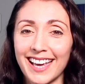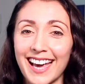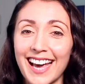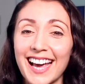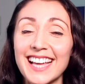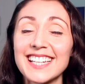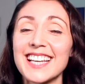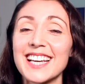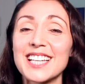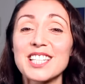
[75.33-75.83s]

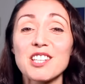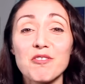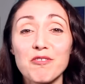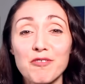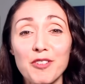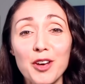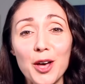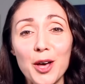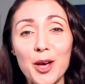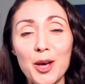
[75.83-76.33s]
And as a
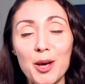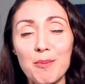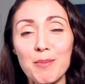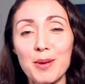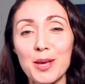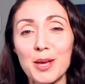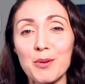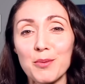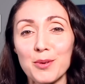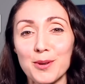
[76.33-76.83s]
verb,
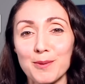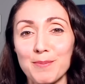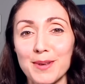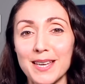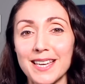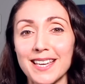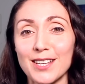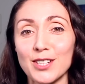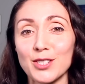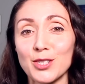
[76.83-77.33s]
it would
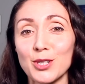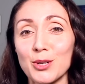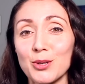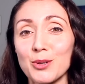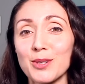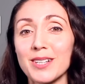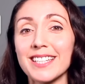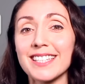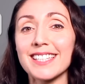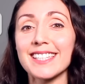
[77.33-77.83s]
be
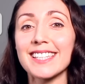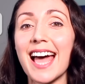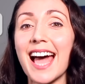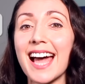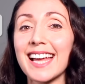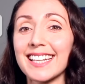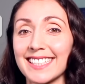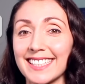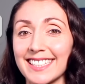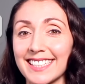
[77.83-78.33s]
to
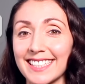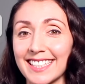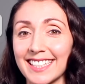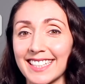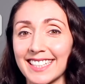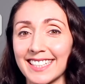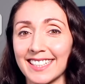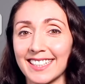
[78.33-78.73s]
sadden.